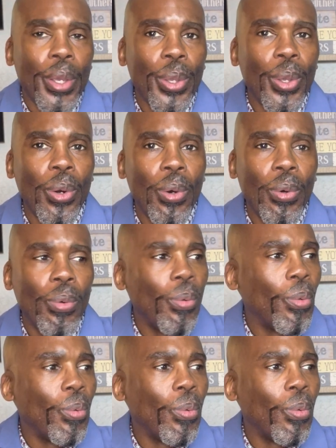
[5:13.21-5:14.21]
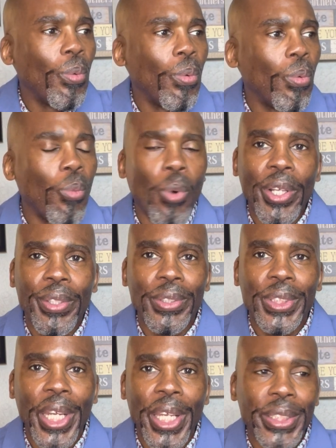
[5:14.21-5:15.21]
you don't want to
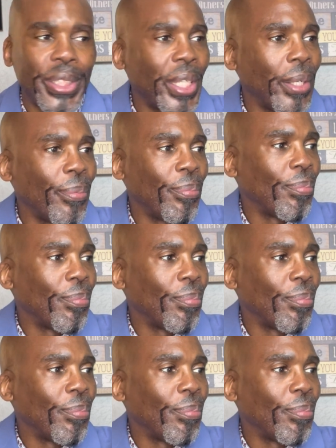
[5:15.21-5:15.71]
change them,